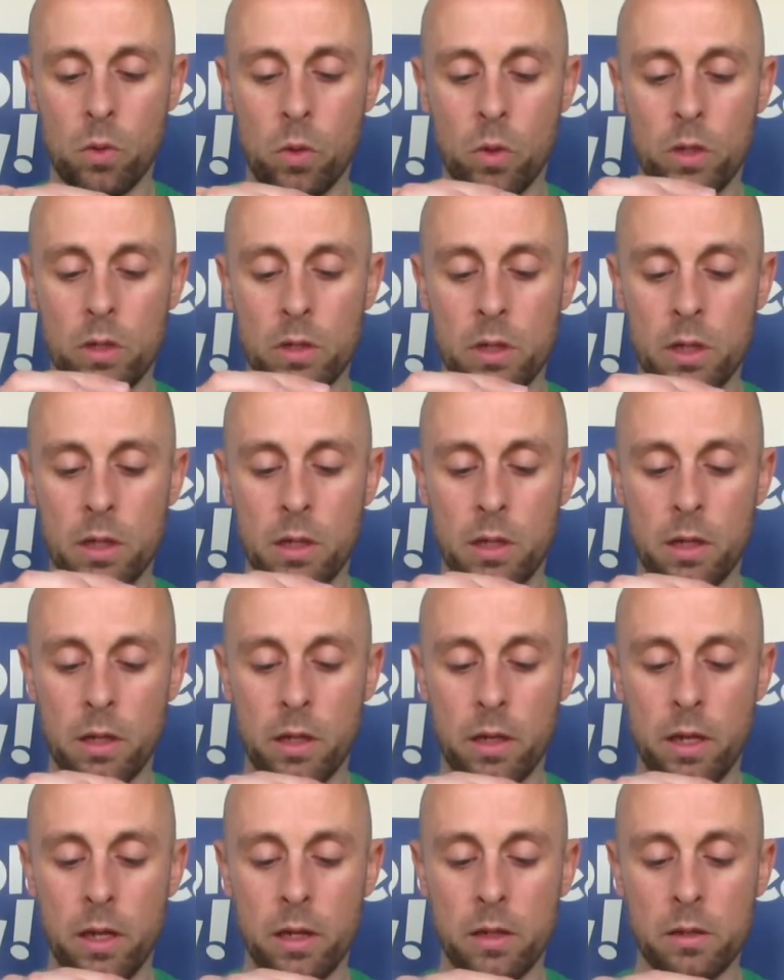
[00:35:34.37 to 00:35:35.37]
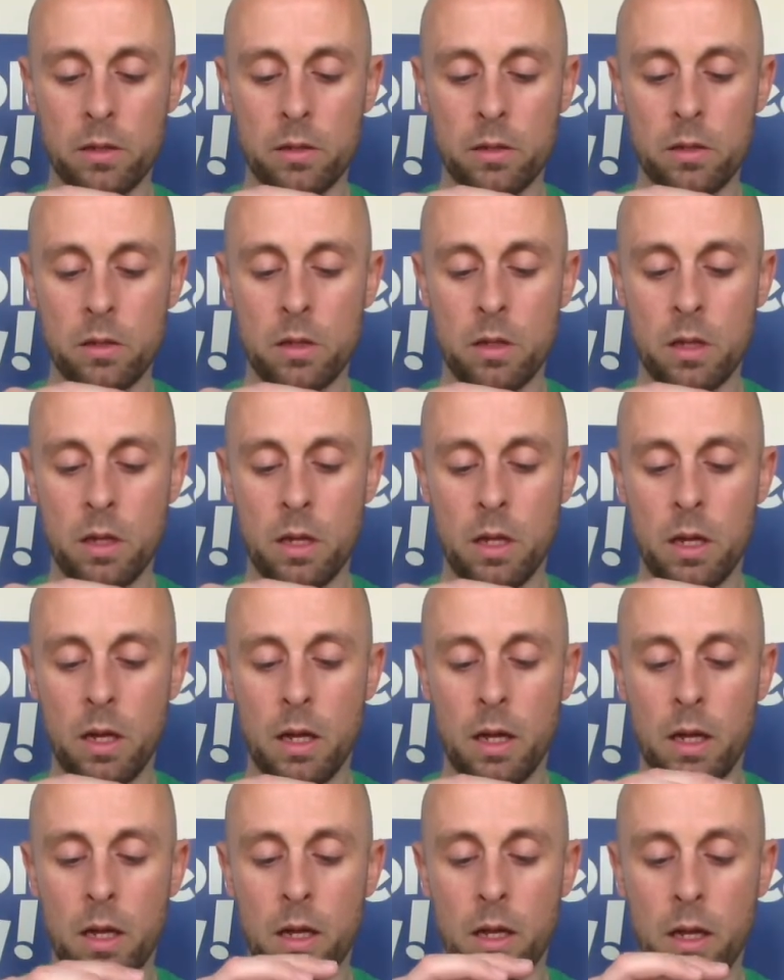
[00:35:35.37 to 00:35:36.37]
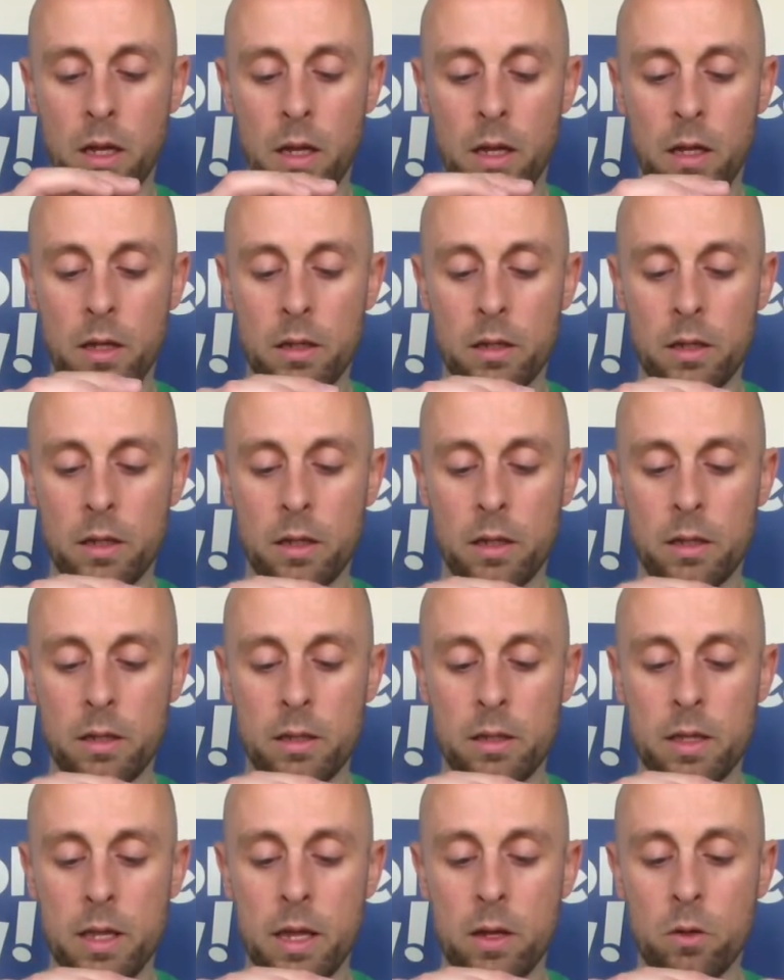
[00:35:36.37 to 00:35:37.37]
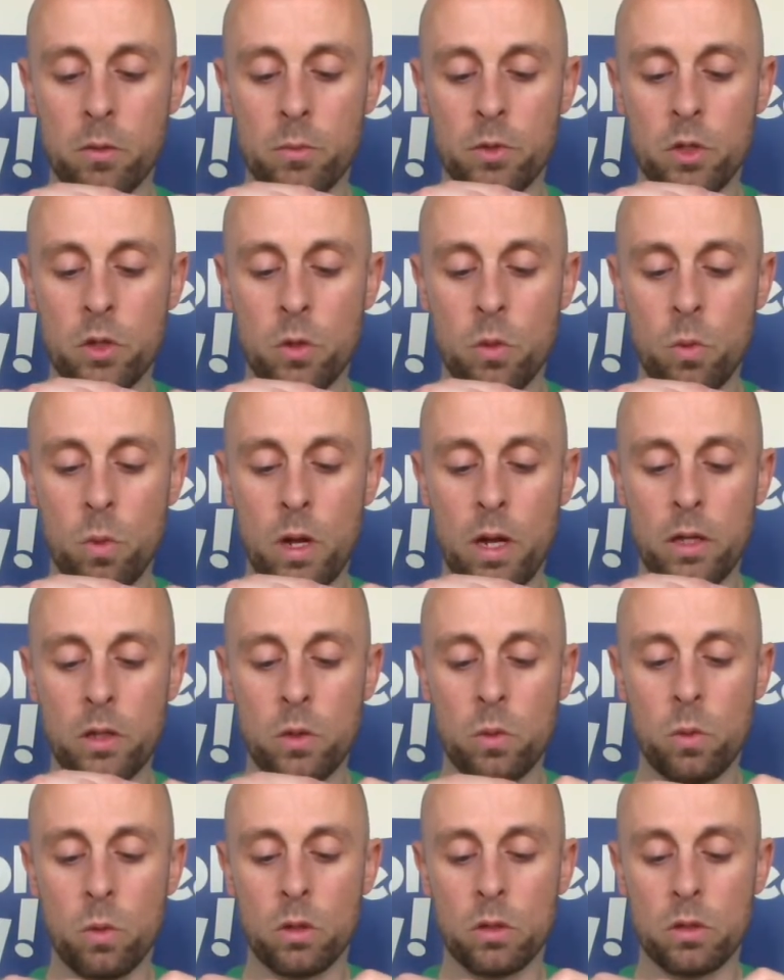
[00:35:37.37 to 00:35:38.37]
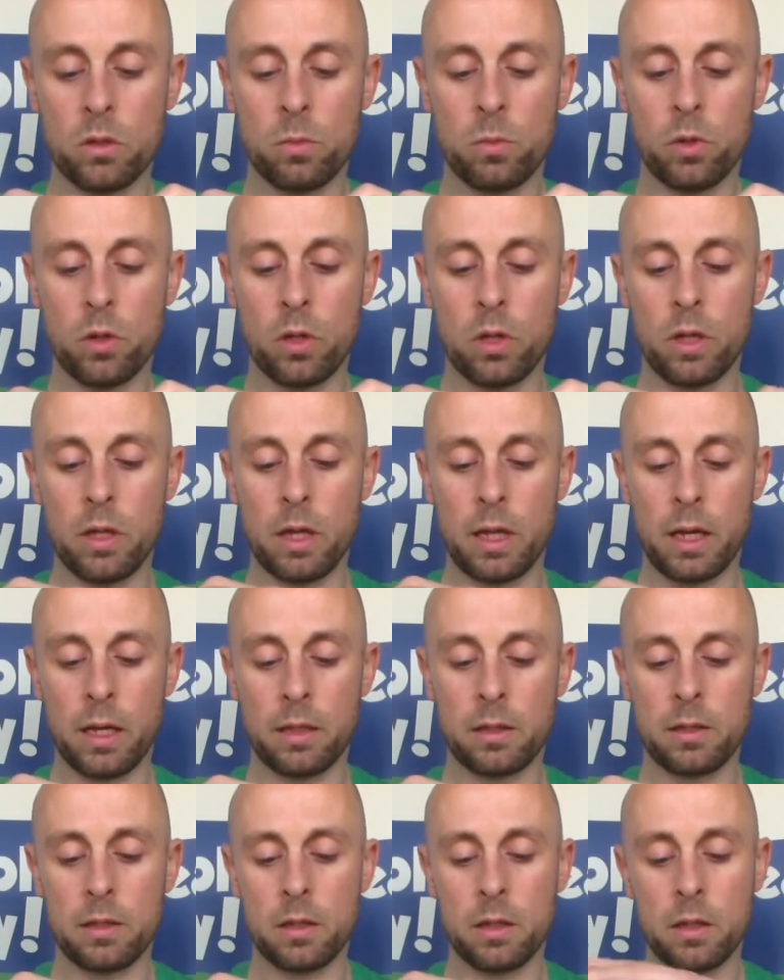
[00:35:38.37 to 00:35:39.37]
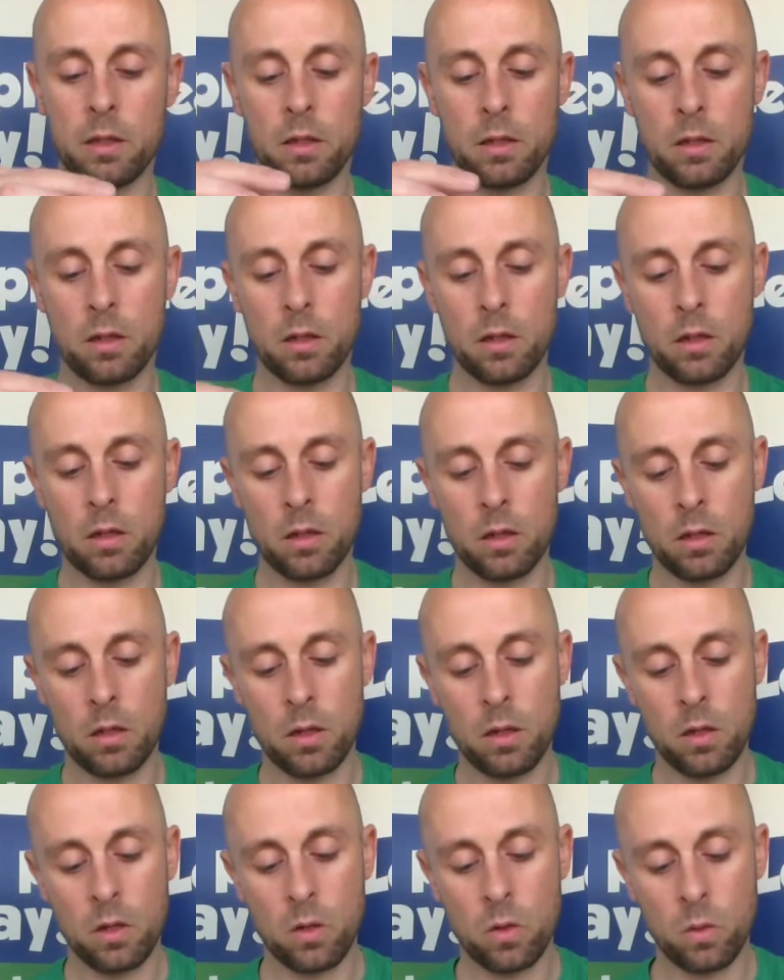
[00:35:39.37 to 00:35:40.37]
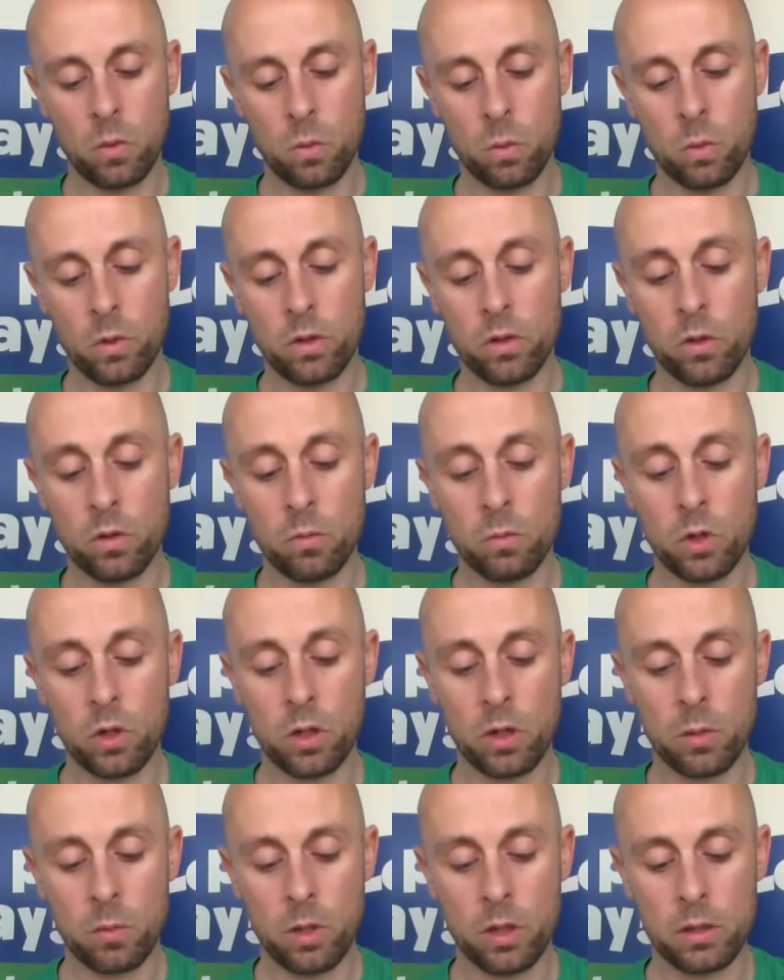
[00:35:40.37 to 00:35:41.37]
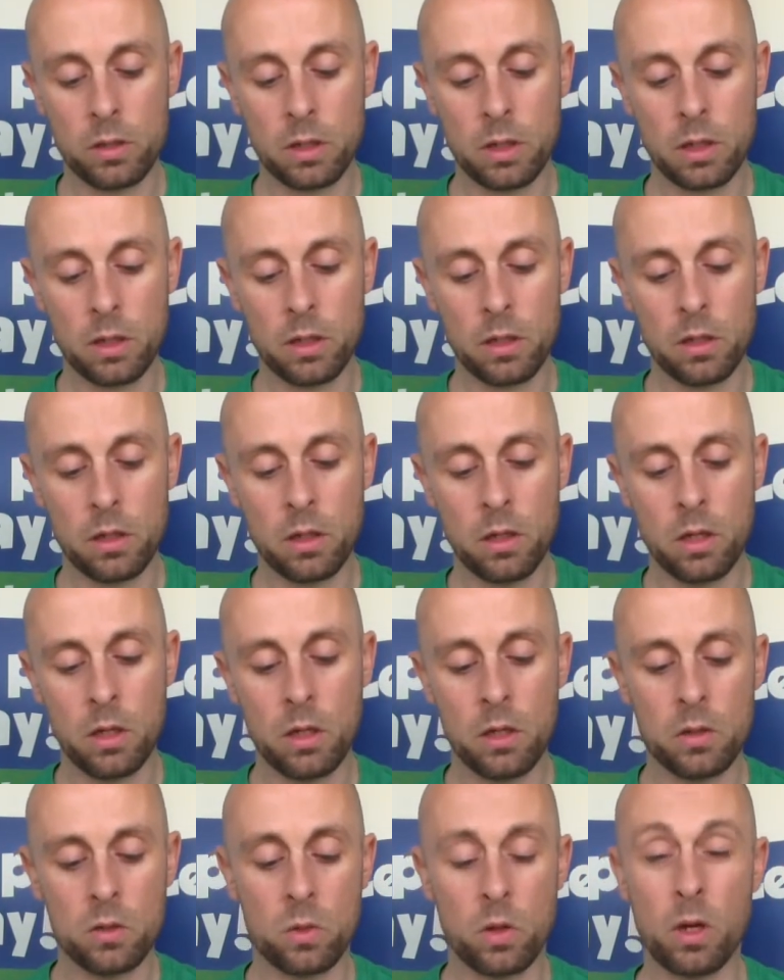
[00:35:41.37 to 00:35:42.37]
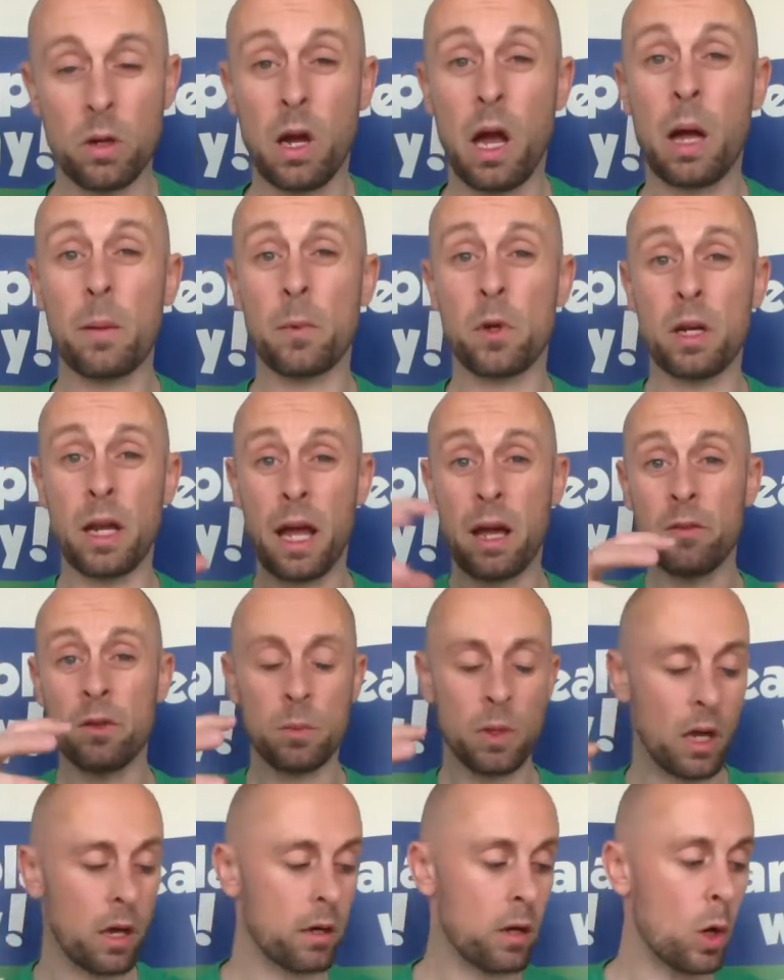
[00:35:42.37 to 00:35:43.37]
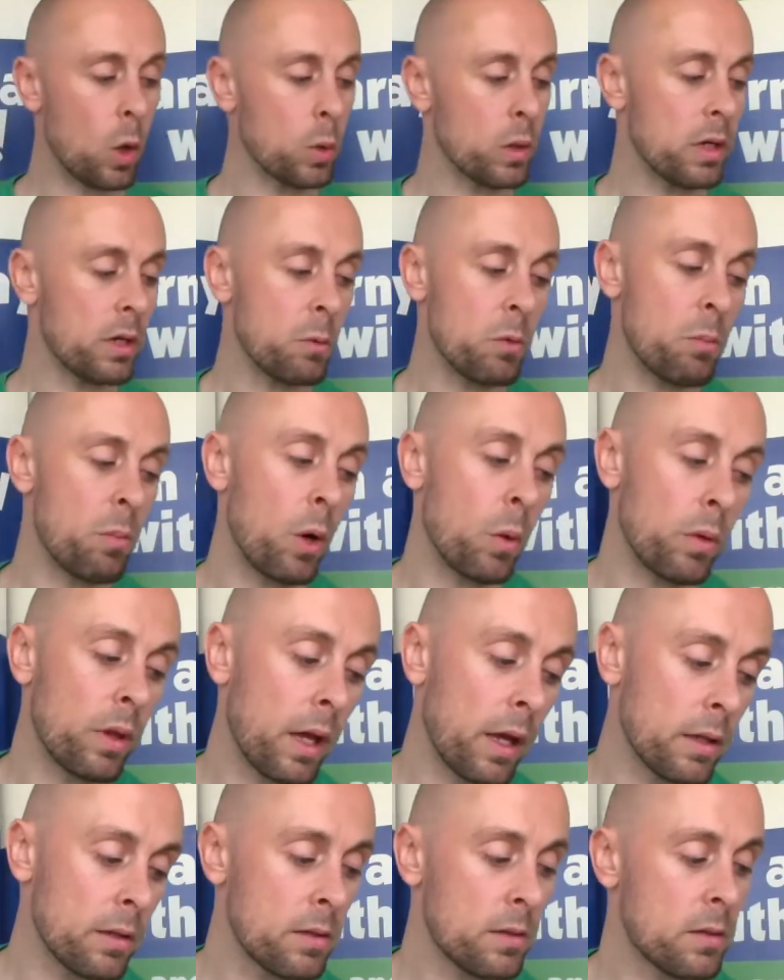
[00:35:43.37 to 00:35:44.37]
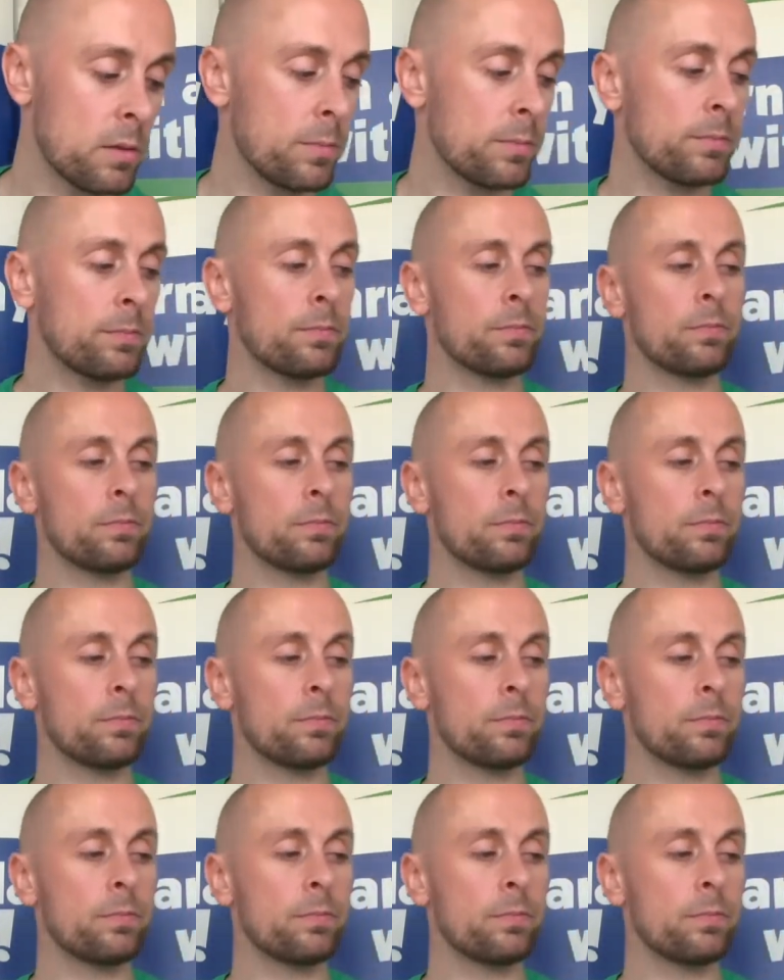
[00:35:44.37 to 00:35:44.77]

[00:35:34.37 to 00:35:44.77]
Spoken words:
Point it a little at the ends. And it's then up to you where you want to put that with your monkey, basically. So I'm going to have him kind of holding it with both hands.